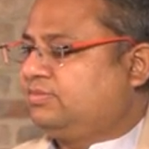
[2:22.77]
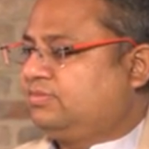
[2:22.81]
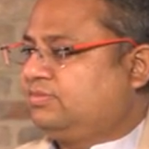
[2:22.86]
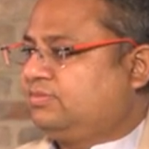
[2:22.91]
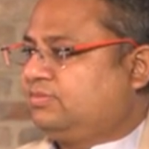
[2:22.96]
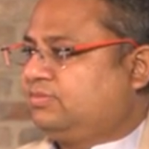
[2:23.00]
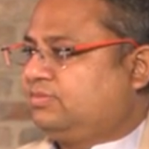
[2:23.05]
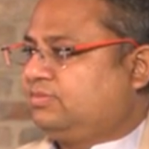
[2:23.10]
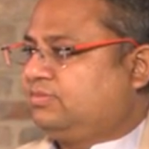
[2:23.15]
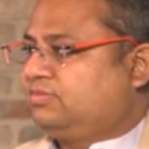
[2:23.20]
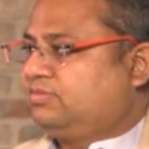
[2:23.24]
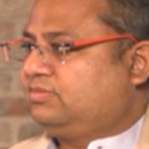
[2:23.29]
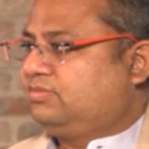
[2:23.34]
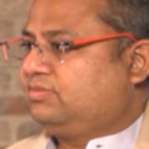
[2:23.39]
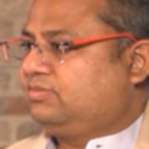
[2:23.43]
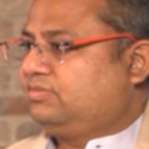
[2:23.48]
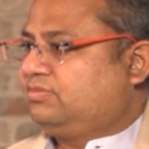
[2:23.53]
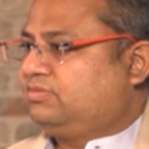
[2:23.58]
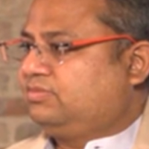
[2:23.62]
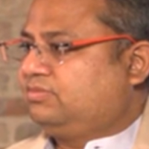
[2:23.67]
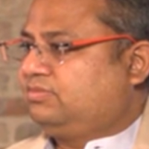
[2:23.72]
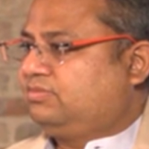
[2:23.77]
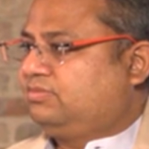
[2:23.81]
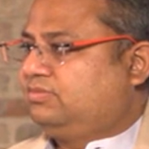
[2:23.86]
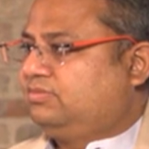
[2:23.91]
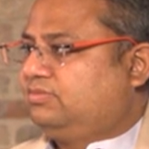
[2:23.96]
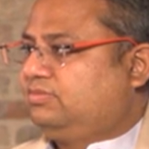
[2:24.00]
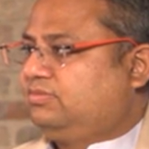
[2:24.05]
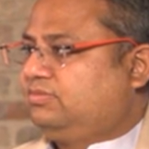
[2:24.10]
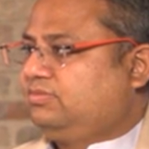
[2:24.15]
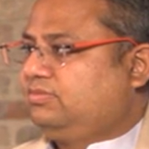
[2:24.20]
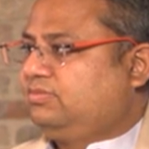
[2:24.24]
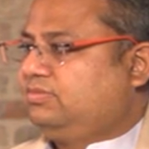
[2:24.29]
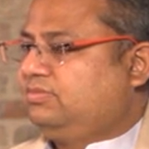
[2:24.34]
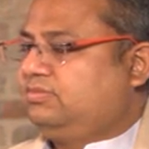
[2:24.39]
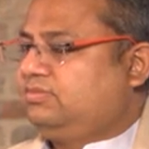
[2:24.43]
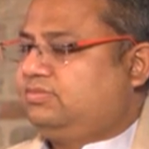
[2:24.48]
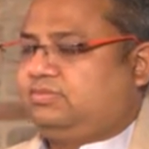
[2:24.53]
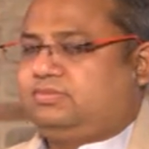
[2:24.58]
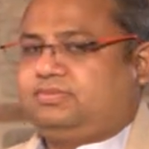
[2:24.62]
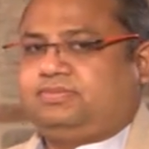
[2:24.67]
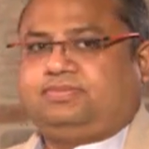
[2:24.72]

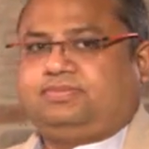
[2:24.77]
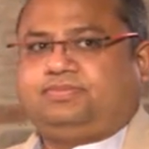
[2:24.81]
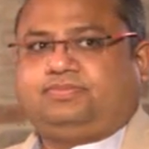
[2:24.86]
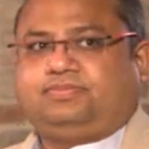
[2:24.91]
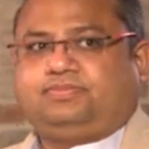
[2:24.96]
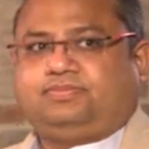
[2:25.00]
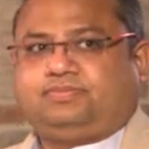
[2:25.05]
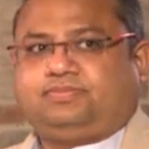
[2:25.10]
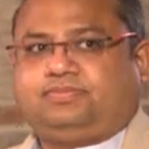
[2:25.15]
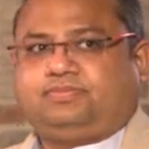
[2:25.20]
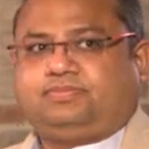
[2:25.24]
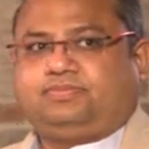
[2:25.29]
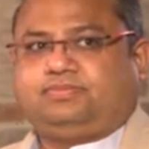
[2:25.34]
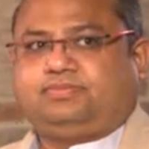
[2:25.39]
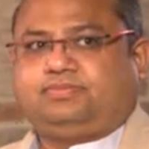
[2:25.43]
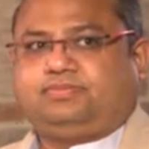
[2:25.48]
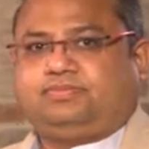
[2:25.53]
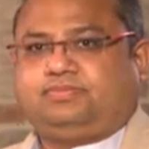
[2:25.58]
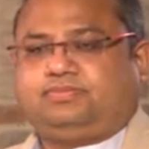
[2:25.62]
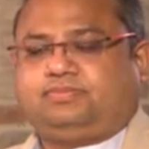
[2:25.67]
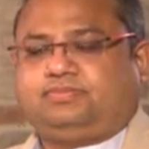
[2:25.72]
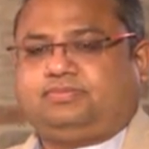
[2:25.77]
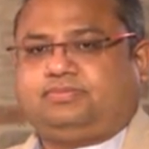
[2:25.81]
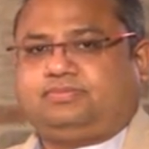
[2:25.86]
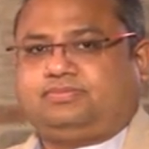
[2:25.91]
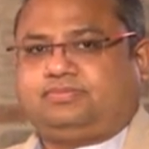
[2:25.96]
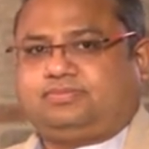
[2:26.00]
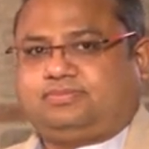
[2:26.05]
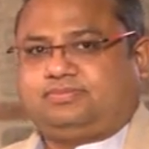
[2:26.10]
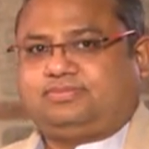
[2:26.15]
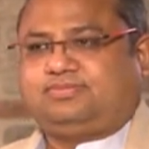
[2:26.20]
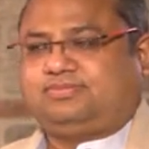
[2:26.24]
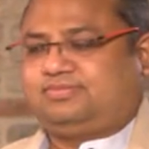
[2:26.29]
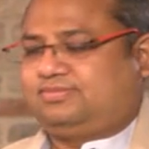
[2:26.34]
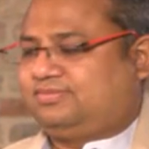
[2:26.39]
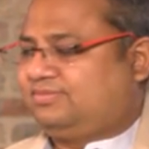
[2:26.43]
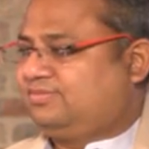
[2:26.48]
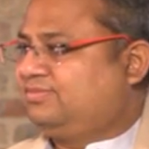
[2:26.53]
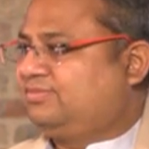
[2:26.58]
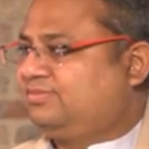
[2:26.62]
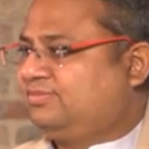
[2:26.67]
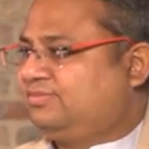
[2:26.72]

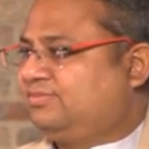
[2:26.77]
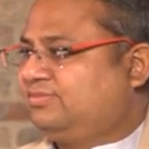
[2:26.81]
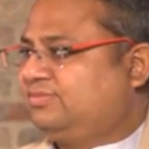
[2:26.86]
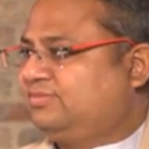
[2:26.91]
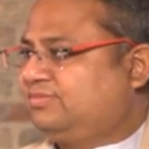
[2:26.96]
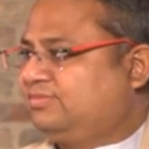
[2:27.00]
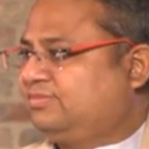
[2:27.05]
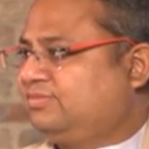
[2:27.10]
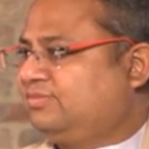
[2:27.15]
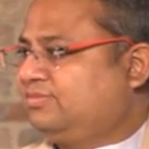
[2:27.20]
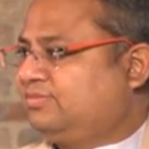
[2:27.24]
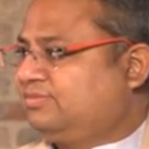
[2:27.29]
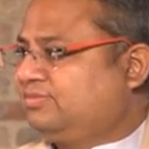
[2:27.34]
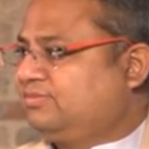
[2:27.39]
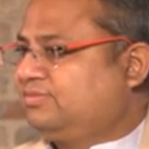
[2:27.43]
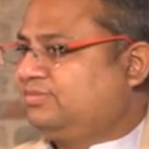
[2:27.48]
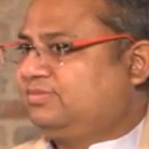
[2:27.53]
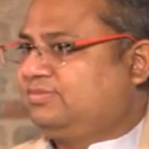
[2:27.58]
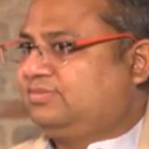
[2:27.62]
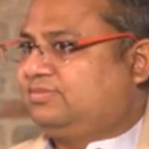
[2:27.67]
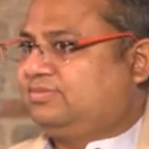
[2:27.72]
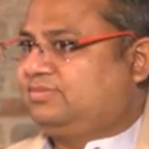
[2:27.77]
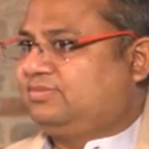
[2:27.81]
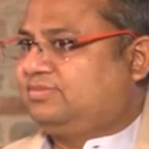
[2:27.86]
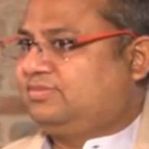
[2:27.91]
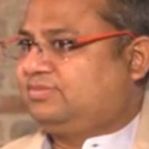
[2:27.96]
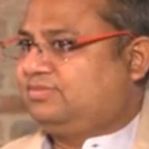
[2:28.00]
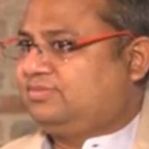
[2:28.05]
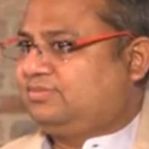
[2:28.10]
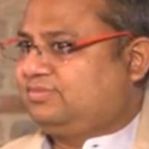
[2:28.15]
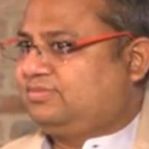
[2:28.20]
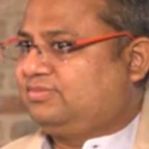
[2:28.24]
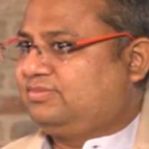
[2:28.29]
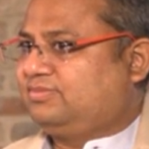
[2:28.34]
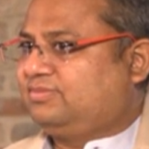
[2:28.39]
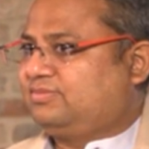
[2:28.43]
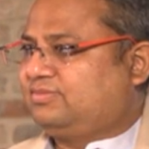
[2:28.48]
This person isn't speaking.